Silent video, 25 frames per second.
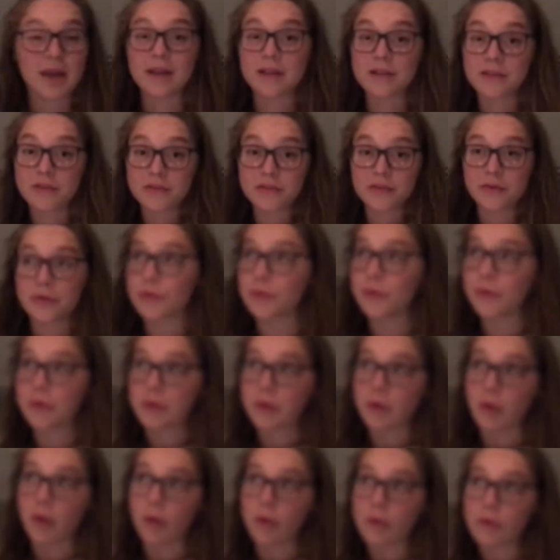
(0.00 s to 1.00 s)
It's 2
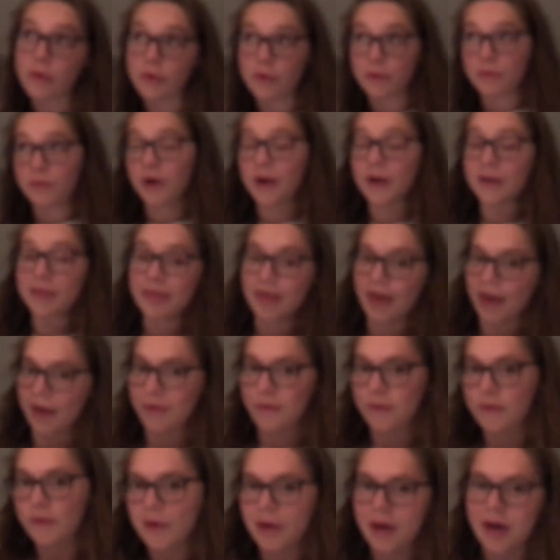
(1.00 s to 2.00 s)
o'clock right
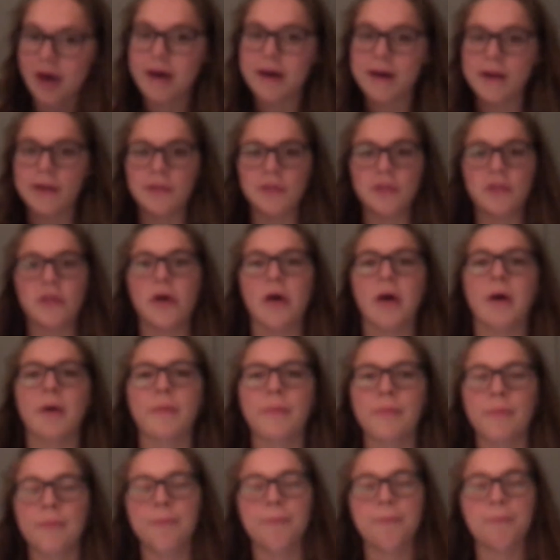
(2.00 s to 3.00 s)
now and
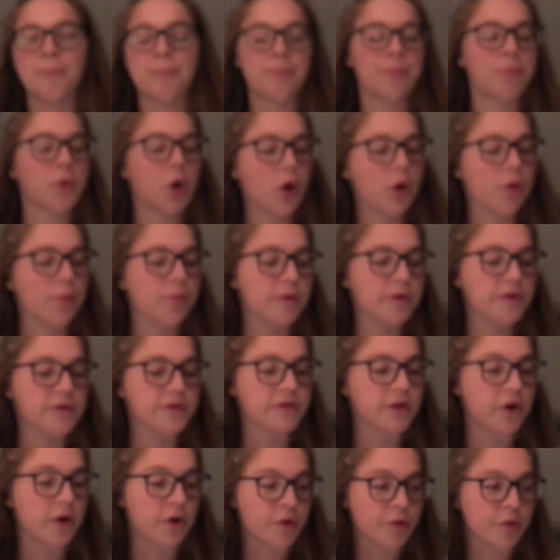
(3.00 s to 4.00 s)
I'm
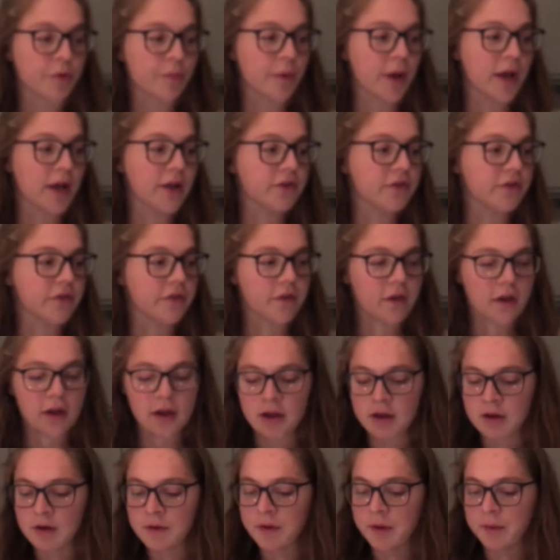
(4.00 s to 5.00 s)
almost 100 pages
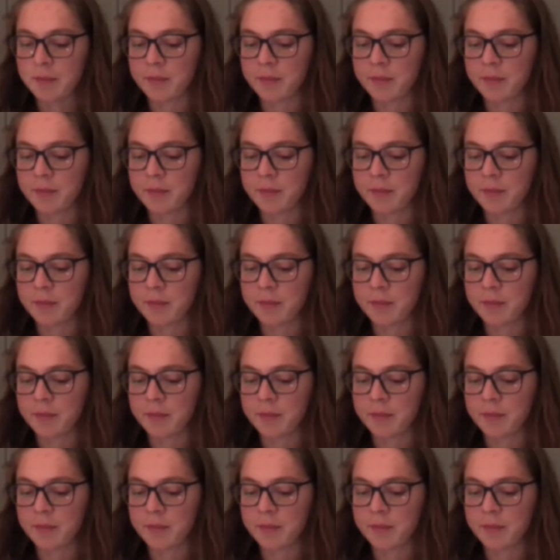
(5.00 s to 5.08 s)
in.